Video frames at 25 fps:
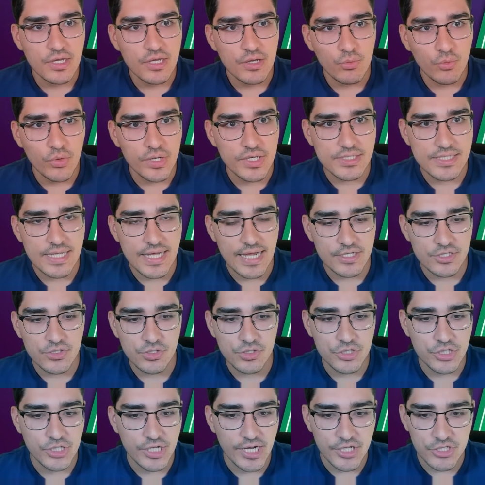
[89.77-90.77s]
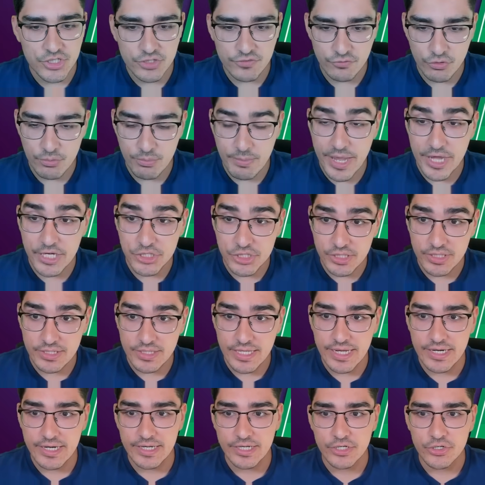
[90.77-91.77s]
was that sort of change information
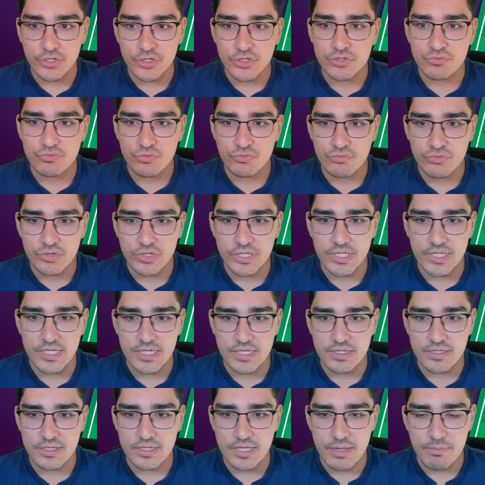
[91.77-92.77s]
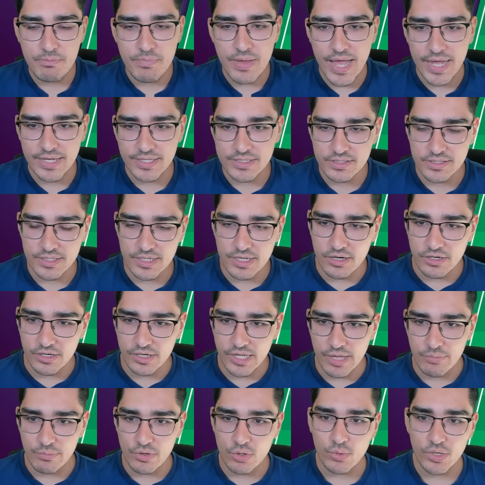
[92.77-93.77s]
that it could really impact, I think, our
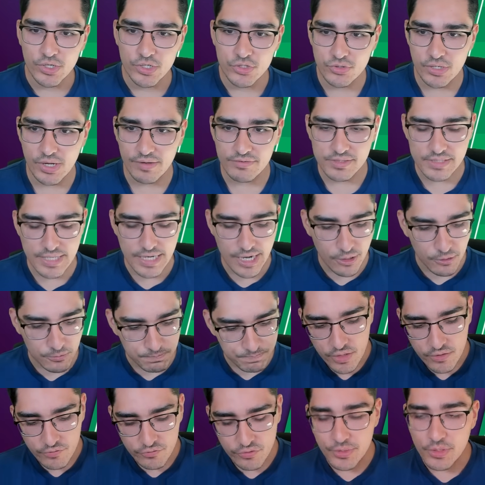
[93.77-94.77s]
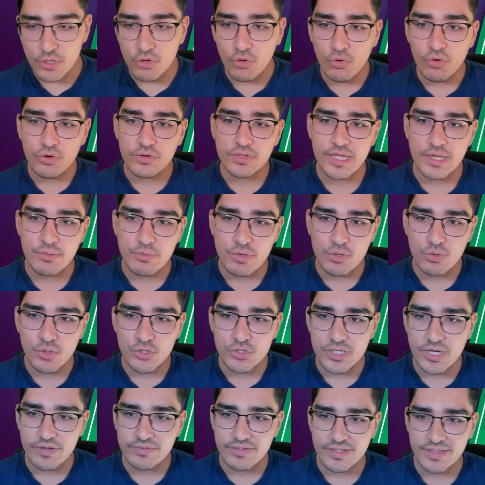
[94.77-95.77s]
Game Week 1 drafts. Now, from the core of the Game Week 1
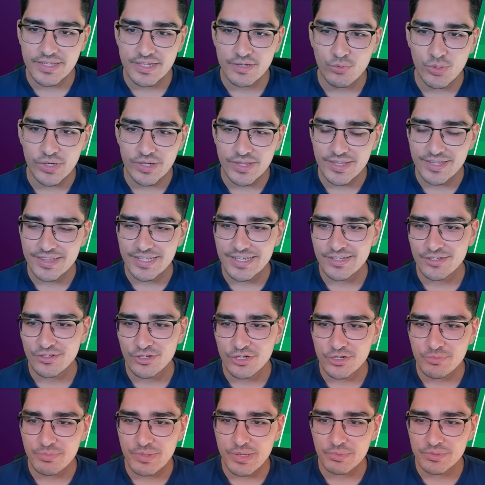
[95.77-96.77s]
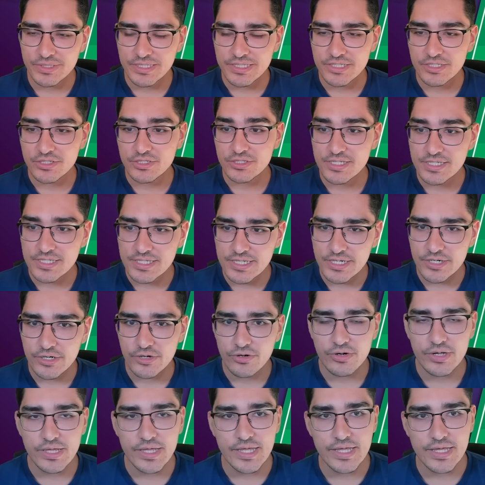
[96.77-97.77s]
draft, I think one thing that a lot of people need to
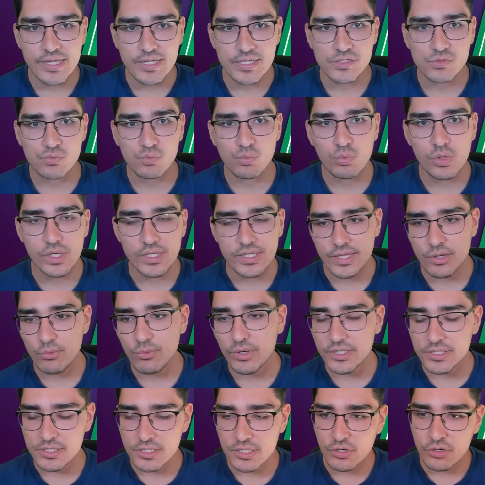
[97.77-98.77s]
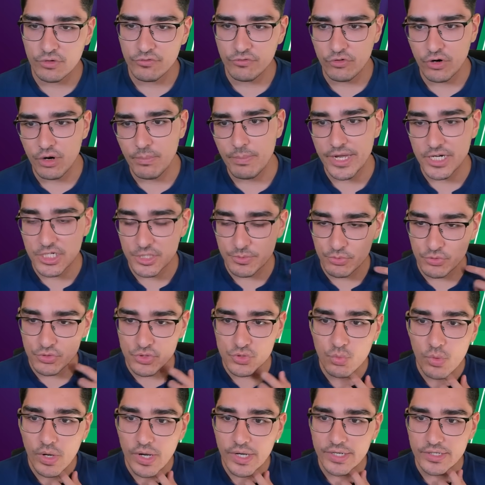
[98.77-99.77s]
consider is whether they want to go for a bench
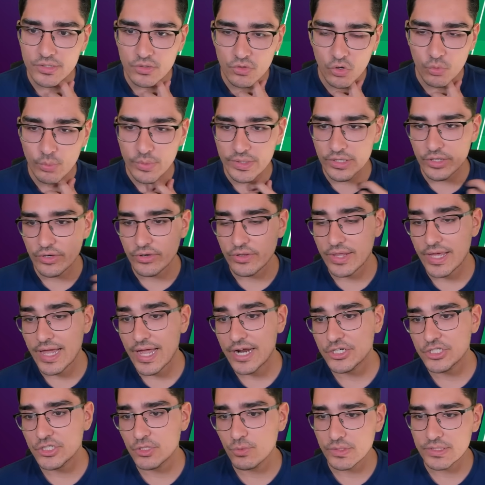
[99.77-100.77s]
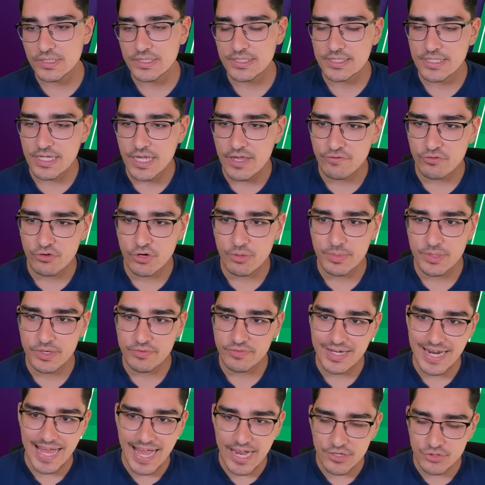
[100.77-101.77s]
boost 1 or whether they actually want to save for a bit of
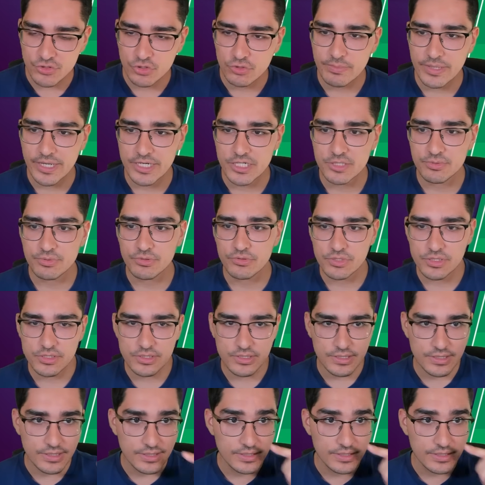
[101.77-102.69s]
a natural bench boost.